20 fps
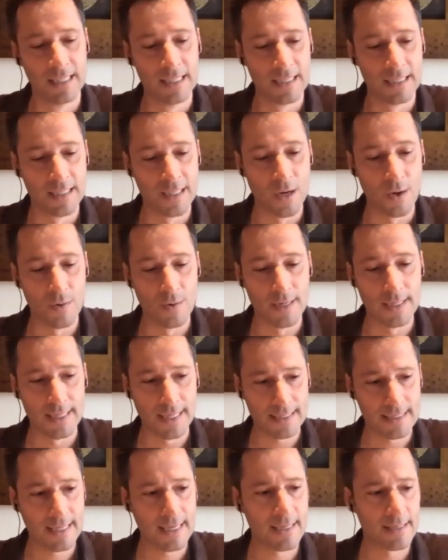So in
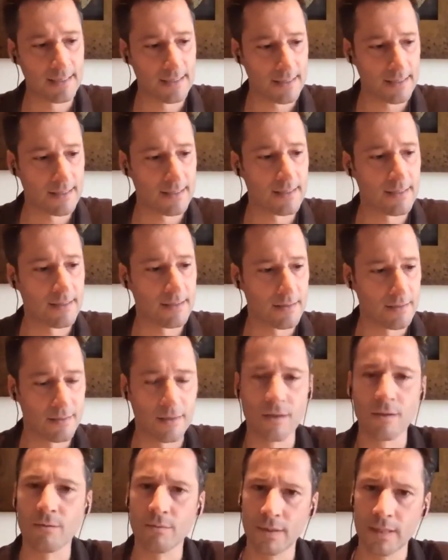that sense,
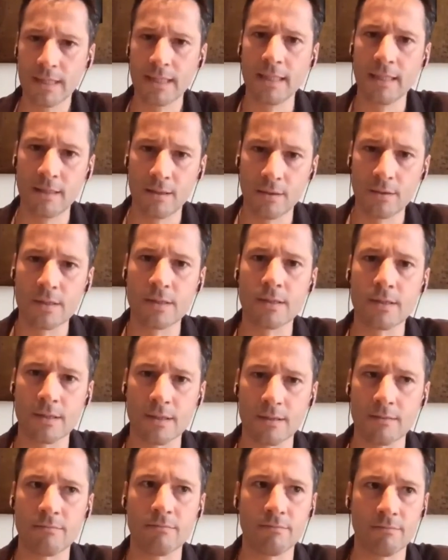it took
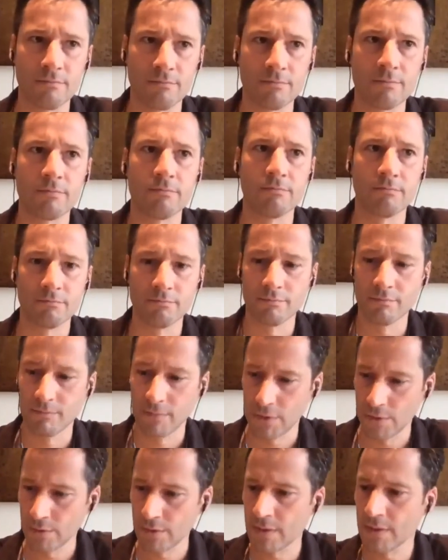
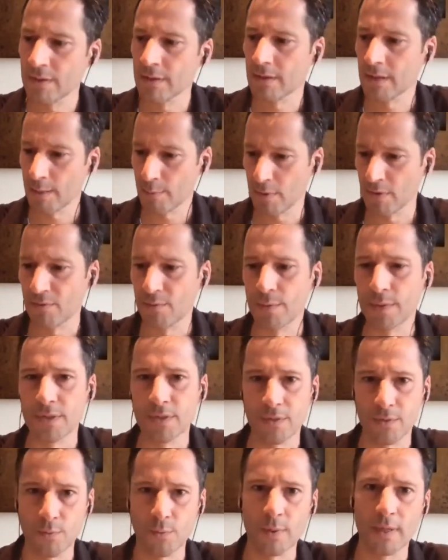us a couple of
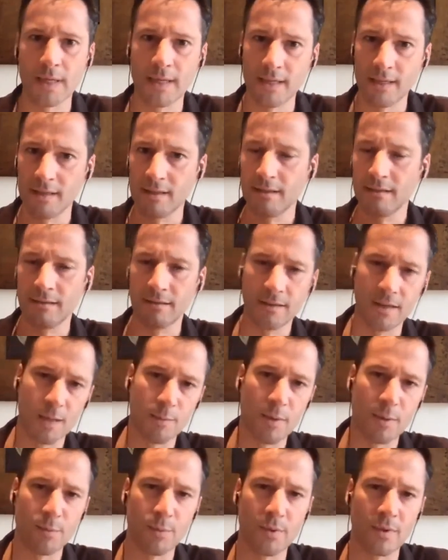weeks to really
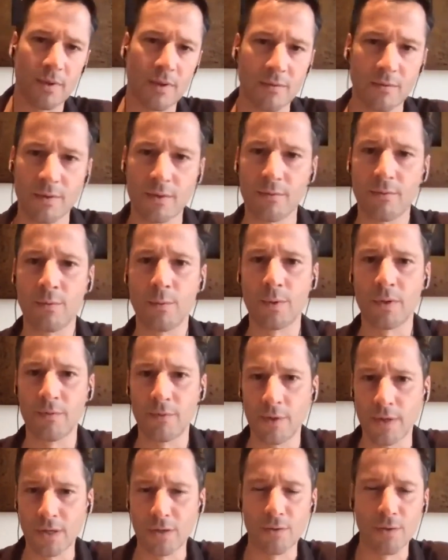come up with a
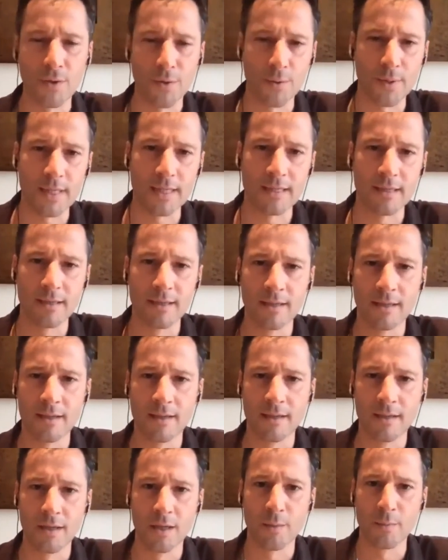very concrete
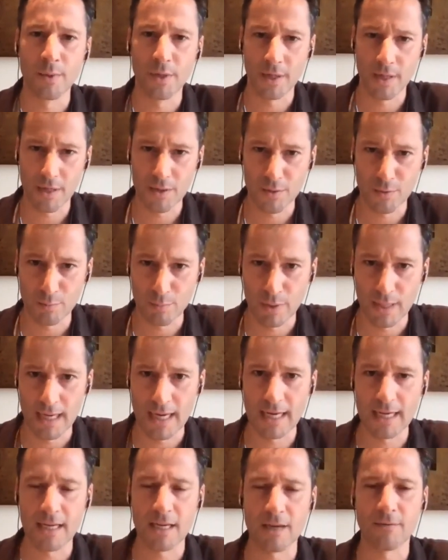communication
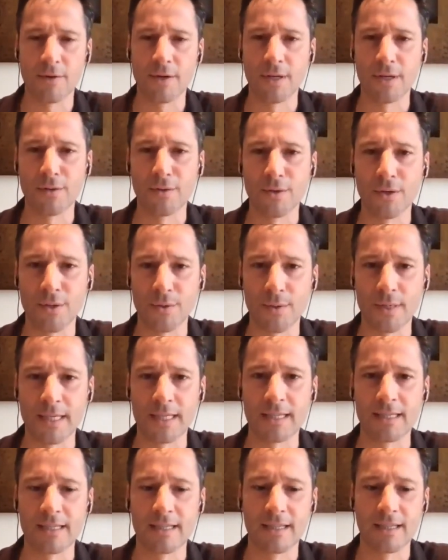plan and a very
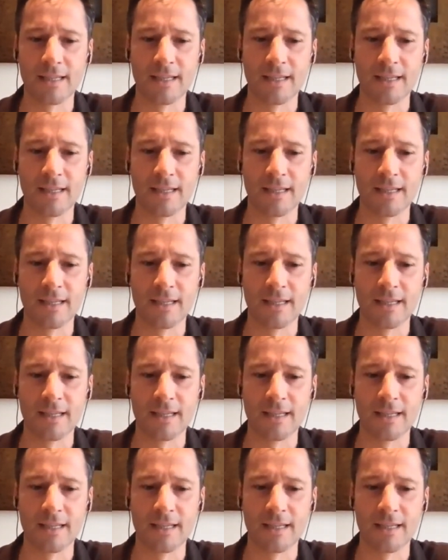concrete